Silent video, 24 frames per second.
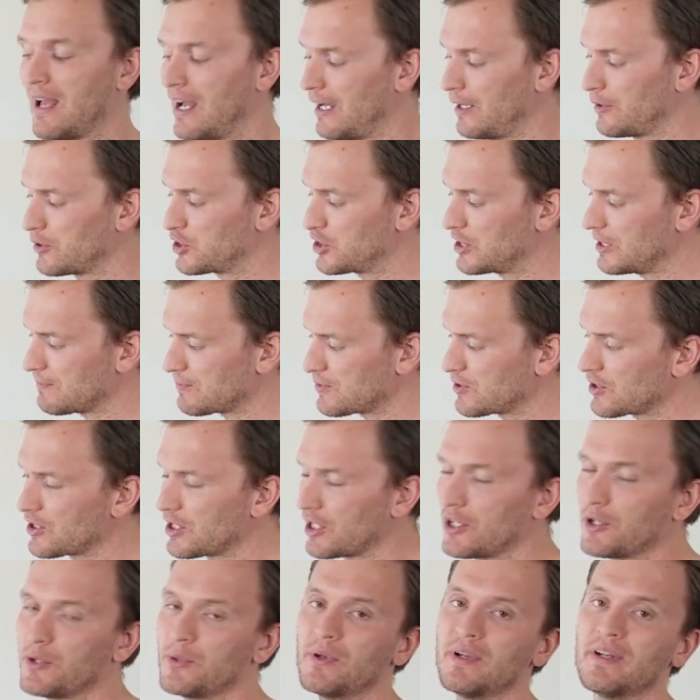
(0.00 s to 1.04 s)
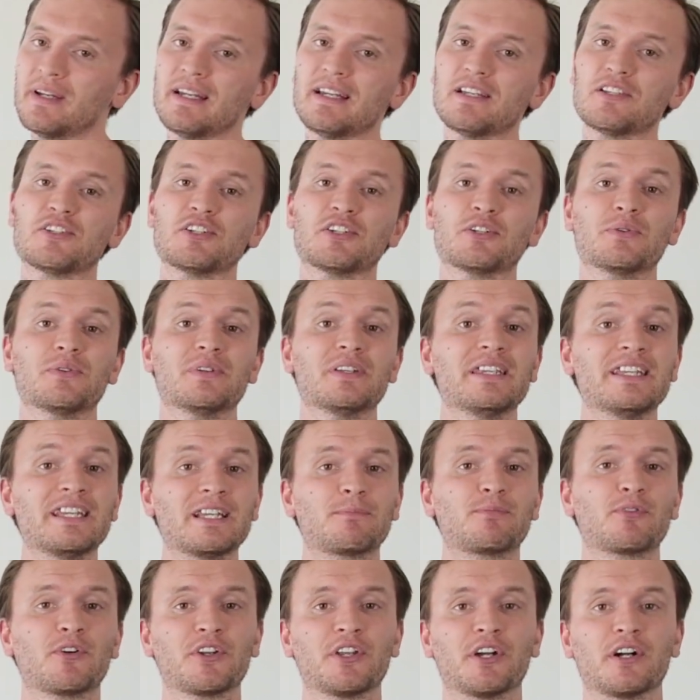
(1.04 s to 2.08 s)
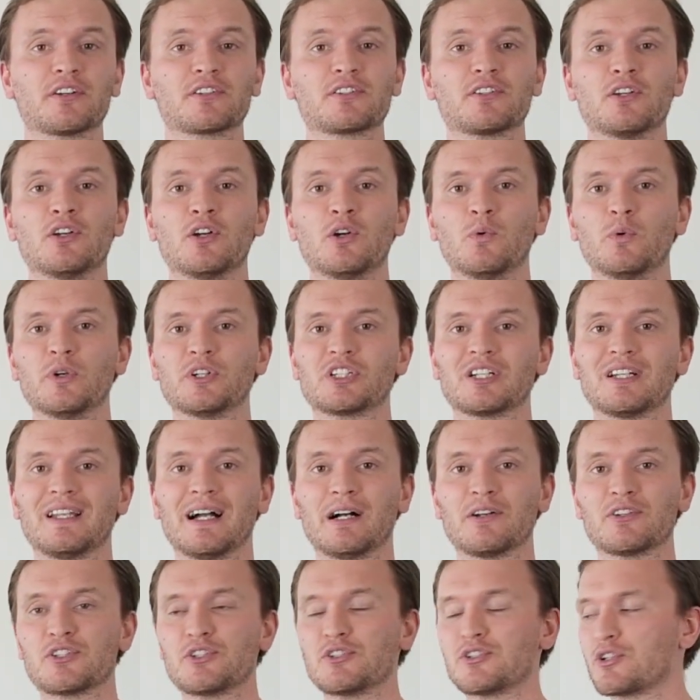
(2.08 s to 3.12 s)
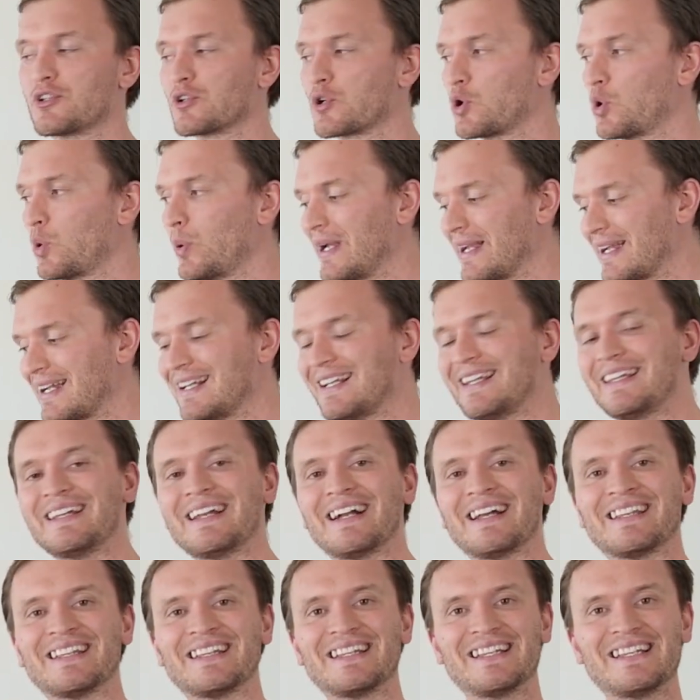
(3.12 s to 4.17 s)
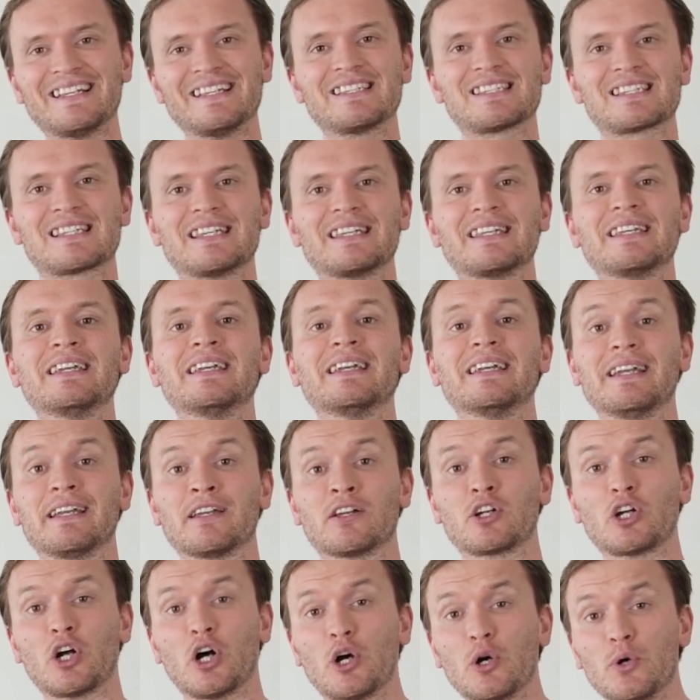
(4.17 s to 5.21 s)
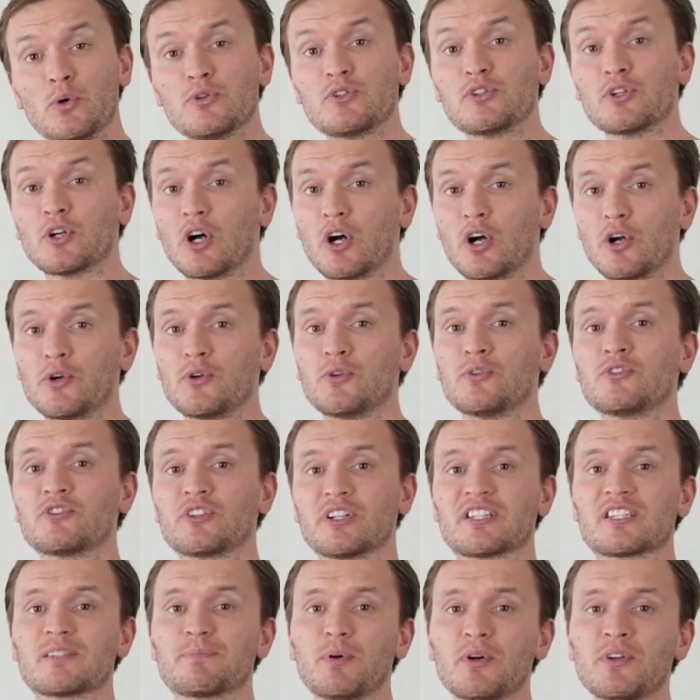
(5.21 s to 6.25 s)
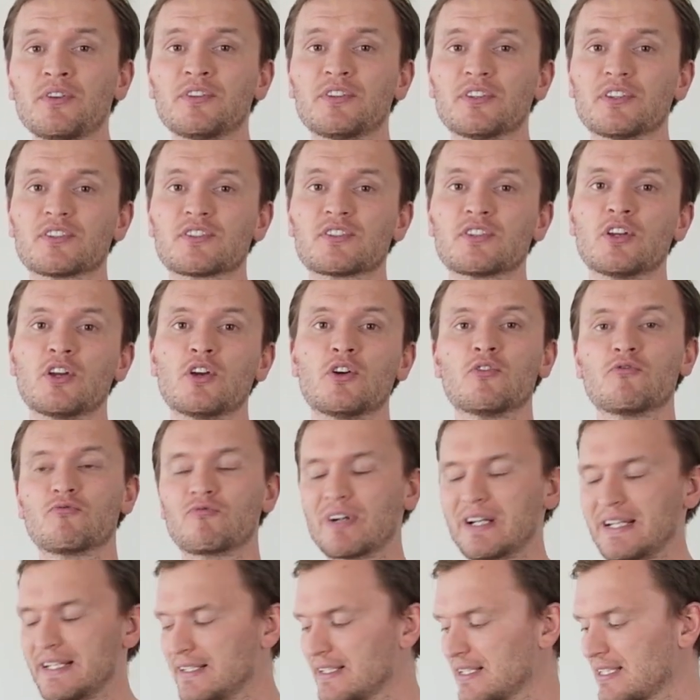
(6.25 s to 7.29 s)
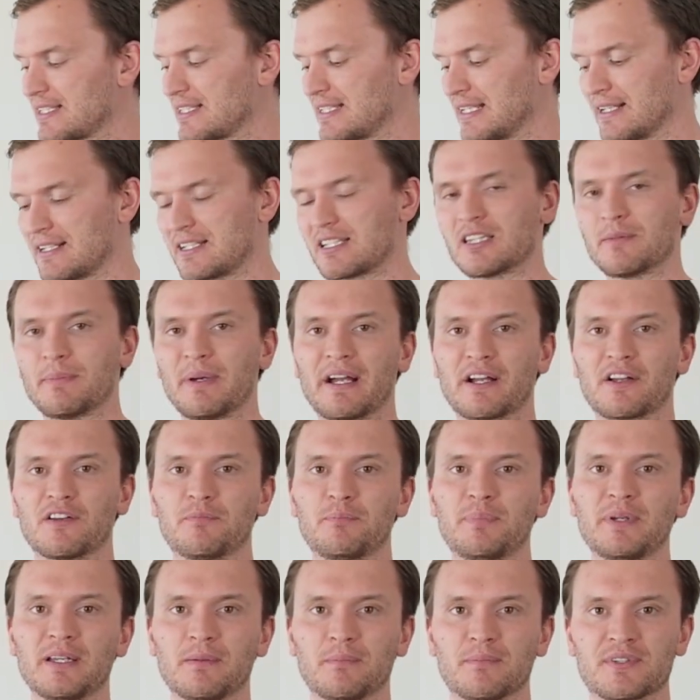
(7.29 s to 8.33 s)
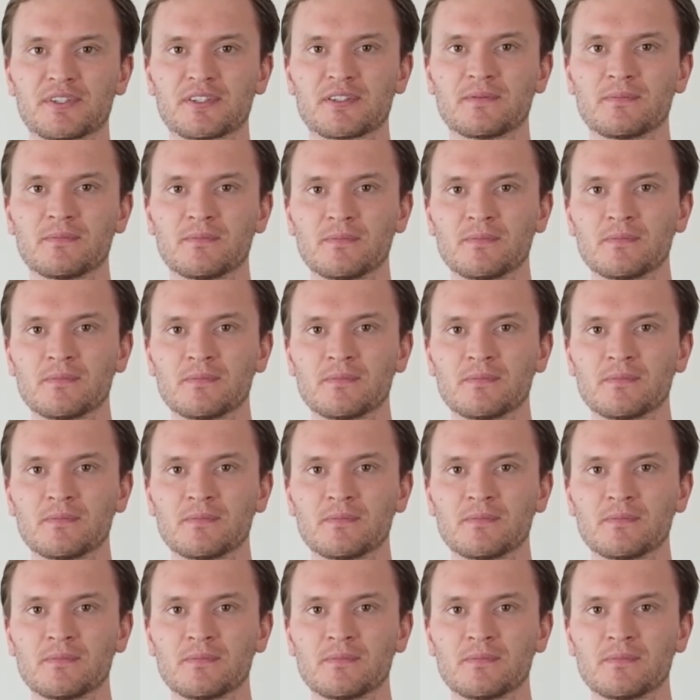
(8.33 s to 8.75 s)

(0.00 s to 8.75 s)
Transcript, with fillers: Our chip-to-go is a unique product which allows you to quickly and easily encode your own transponders ready to stick to the back of bibs.